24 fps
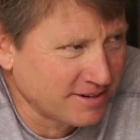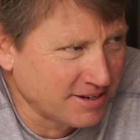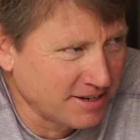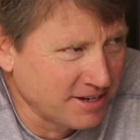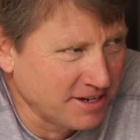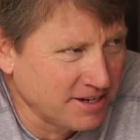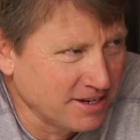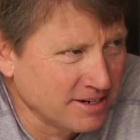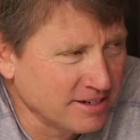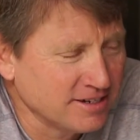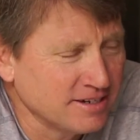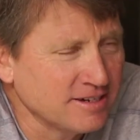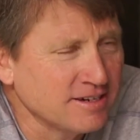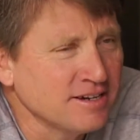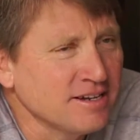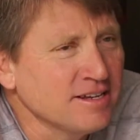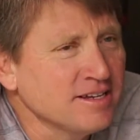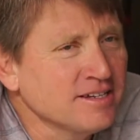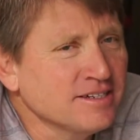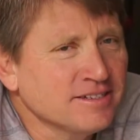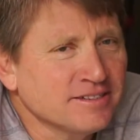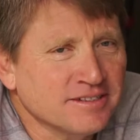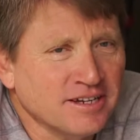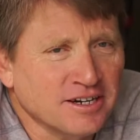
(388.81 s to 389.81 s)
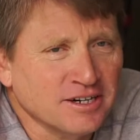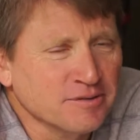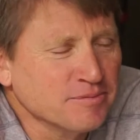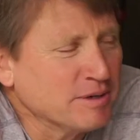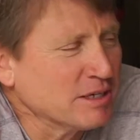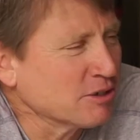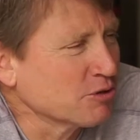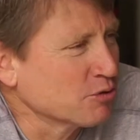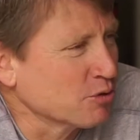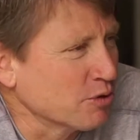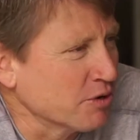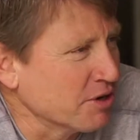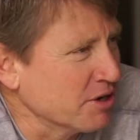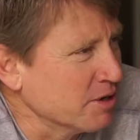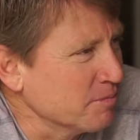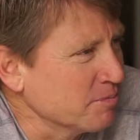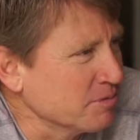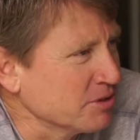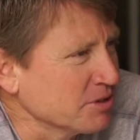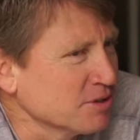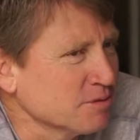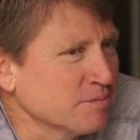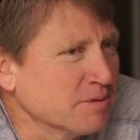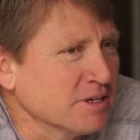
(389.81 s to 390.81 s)
And talk about growing up
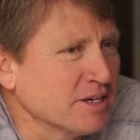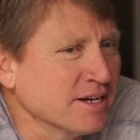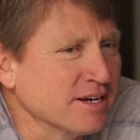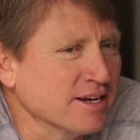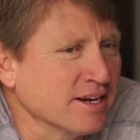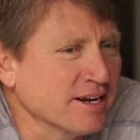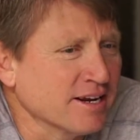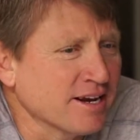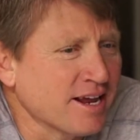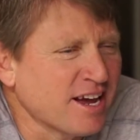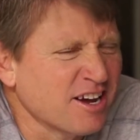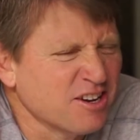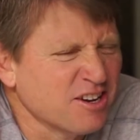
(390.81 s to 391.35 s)
a little bit and